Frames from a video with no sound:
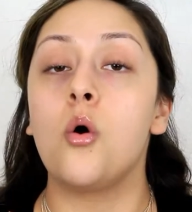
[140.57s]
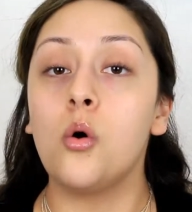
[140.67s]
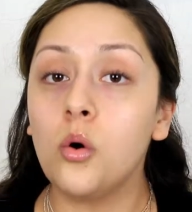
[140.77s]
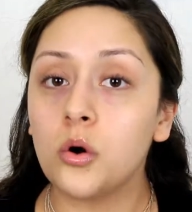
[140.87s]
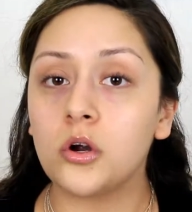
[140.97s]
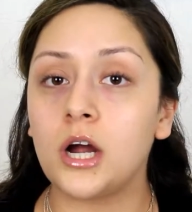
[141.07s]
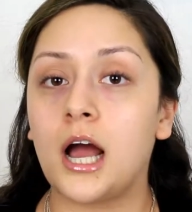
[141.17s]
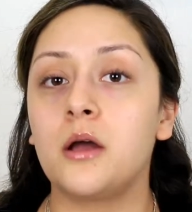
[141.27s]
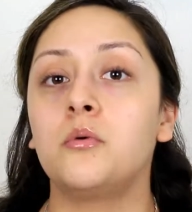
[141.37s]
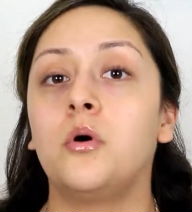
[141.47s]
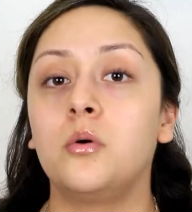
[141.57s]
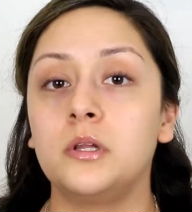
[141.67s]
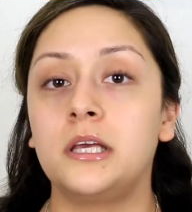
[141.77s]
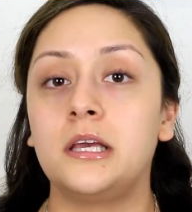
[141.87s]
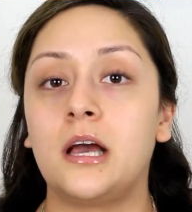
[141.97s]
or I will
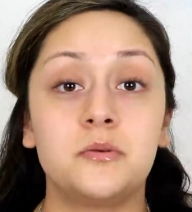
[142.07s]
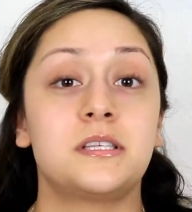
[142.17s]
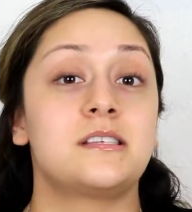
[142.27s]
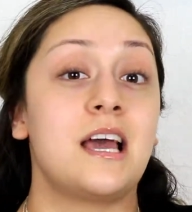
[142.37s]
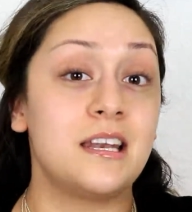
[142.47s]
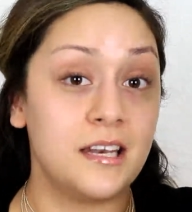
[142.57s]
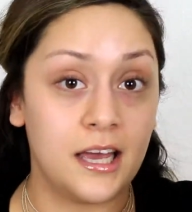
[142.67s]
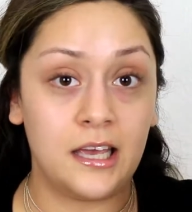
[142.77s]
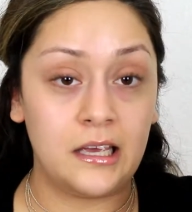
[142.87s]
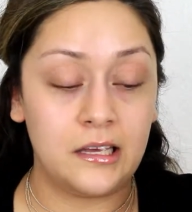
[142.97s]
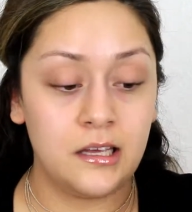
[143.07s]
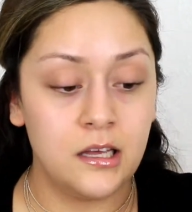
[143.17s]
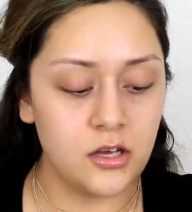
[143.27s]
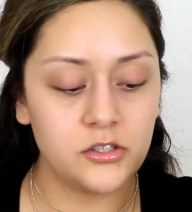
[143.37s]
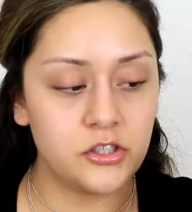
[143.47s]
only use this at night.
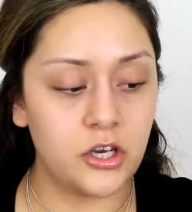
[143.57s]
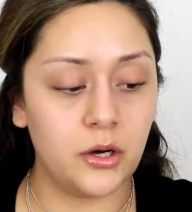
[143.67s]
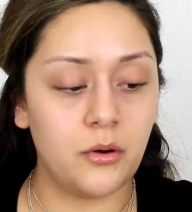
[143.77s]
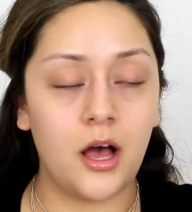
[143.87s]
So